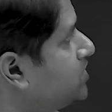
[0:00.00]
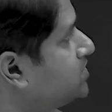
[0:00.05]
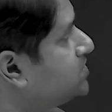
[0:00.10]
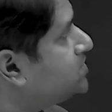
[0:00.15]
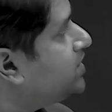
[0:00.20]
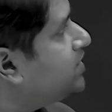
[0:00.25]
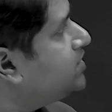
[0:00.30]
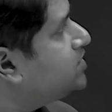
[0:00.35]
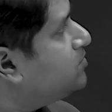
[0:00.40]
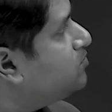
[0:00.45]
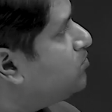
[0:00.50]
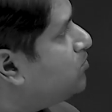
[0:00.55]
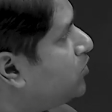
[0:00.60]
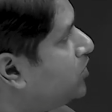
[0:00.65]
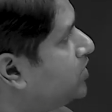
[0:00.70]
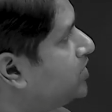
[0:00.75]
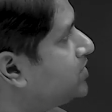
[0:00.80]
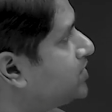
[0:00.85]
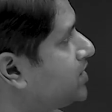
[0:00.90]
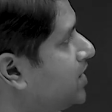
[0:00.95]
inside the
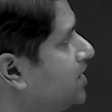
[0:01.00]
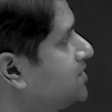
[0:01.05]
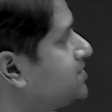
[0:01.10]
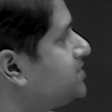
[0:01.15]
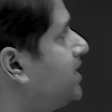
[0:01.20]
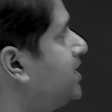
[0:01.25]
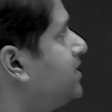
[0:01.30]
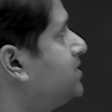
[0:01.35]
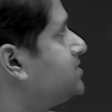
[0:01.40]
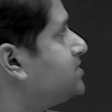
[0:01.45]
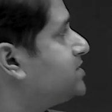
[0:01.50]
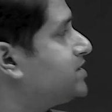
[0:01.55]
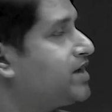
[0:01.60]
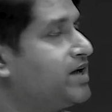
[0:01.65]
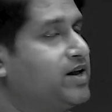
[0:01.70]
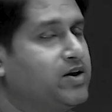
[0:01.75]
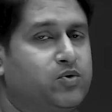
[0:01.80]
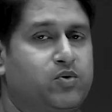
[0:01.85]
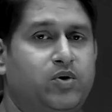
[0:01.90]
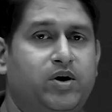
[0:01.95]
model class and is
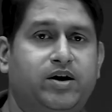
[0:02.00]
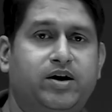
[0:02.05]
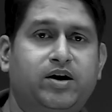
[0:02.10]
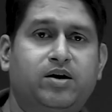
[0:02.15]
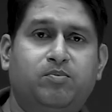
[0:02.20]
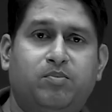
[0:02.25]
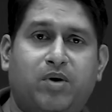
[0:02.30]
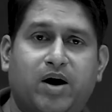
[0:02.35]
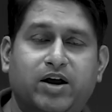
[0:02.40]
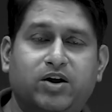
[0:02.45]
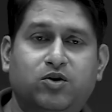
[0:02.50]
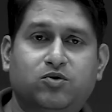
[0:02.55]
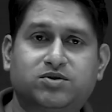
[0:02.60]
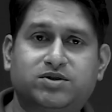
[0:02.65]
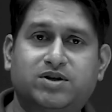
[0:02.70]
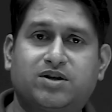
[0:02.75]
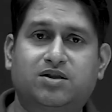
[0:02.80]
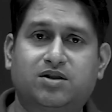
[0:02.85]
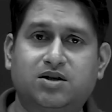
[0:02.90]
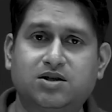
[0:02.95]
calculated by
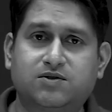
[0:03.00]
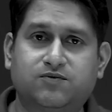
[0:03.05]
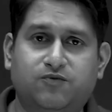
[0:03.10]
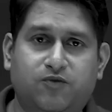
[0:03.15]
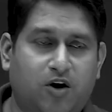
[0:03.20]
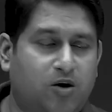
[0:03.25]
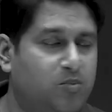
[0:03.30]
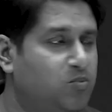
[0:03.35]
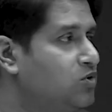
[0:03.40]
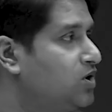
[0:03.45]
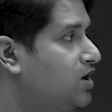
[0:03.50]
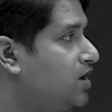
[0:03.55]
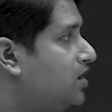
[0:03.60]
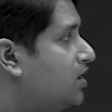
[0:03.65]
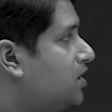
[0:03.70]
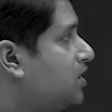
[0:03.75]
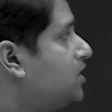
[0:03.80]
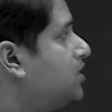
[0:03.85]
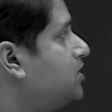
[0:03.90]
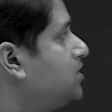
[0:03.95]
using this formula.
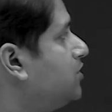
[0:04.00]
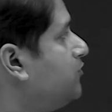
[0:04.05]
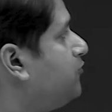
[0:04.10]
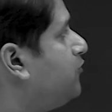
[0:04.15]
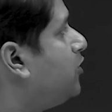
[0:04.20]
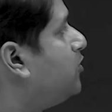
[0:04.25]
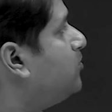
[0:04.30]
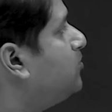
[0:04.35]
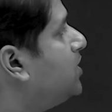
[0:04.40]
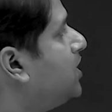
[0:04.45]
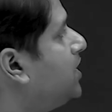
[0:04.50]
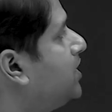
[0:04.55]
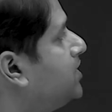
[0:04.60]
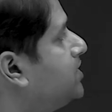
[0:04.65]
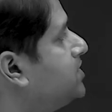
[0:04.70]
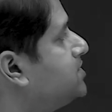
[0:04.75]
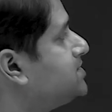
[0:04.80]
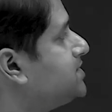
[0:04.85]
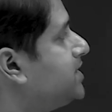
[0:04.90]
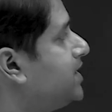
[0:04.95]
The formula
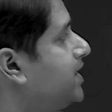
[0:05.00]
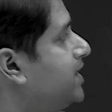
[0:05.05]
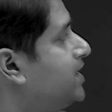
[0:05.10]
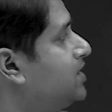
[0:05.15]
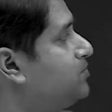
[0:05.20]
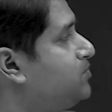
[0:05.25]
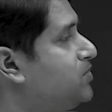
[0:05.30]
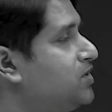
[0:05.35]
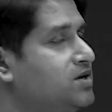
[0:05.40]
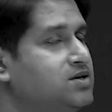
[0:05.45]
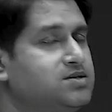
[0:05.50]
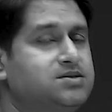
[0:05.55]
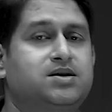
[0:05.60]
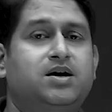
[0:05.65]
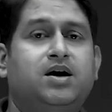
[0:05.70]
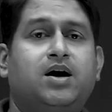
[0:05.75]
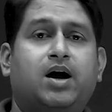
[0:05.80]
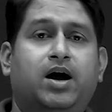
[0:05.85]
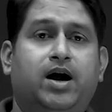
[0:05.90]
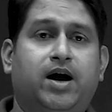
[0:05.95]
is L plus
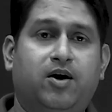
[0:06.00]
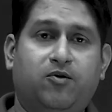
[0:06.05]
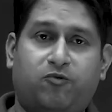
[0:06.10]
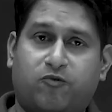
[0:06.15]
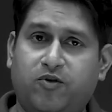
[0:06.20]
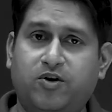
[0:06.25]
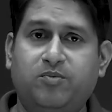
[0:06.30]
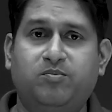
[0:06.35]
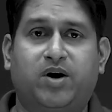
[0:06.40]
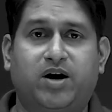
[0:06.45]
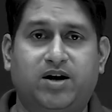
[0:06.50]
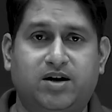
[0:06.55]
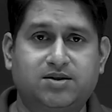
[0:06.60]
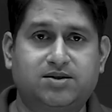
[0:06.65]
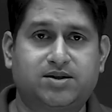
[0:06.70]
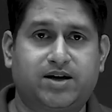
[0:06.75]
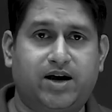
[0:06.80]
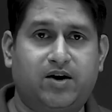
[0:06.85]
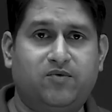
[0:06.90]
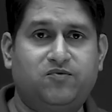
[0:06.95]
F1
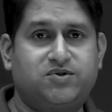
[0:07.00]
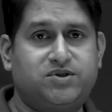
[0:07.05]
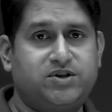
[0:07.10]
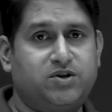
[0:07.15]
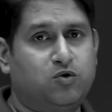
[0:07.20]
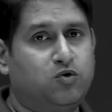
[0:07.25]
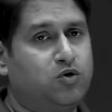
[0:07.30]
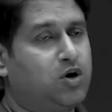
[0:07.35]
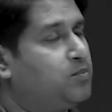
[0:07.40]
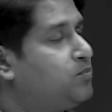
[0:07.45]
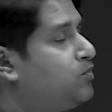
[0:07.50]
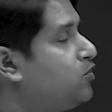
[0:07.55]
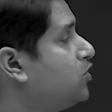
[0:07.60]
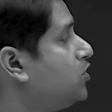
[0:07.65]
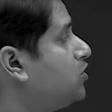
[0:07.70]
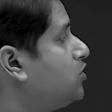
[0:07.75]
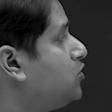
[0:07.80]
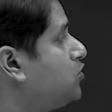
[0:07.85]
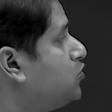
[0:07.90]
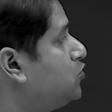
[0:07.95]
minus F0
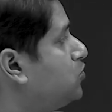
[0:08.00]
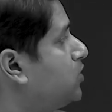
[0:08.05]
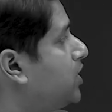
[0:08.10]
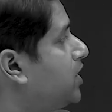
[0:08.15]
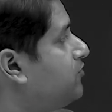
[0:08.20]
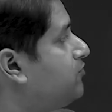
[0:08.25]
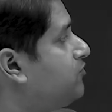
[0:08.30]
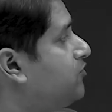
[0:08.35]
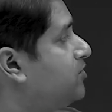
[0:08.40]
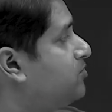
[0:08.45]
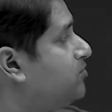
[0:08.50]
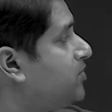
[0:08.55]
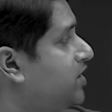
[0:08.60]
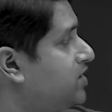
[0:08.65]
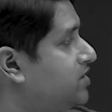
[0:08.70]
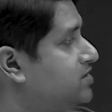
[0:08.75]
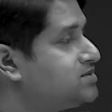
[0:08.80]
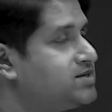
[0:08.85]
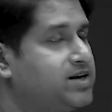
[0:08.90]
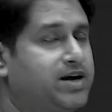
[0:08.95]
upon 2F1
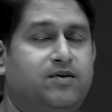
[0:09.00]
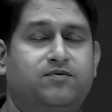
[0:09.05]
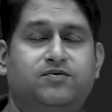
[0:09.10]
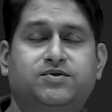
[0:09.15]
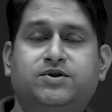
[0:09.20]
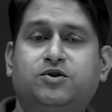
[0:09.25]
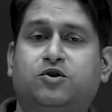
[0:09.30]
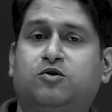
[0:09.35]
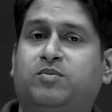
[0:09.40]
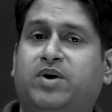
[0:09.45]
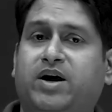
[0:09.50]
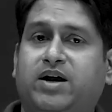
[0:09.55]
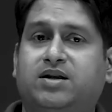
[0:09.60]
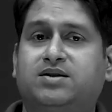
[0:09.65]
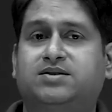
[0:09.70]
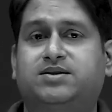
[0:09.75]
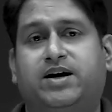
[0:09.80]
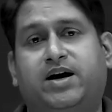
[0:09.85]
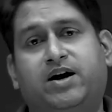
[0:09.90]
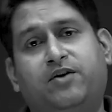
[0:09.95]
minus F0
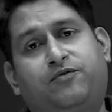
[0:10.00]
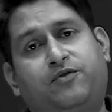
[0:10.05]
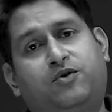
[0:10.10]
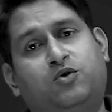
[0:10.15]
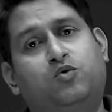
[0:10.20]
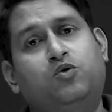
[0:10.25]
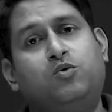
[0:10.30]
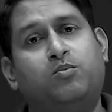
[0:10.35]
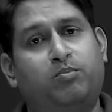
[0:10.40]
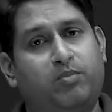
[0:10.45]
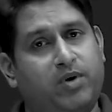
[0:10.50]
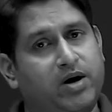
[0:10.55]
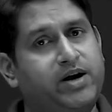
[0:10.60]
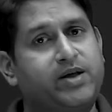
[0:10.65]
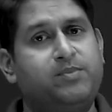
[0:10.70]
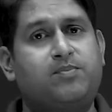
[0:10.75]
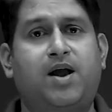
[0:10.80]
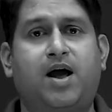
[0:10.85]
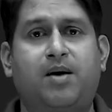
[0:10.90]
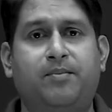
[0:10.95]
minus F2
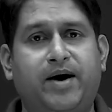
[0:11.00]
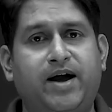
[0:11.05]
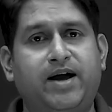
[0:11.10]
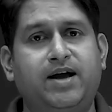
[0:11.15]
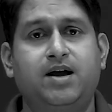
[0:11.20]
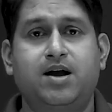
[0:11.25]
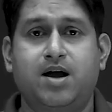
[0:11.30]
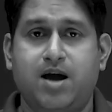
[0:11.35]
multiplied by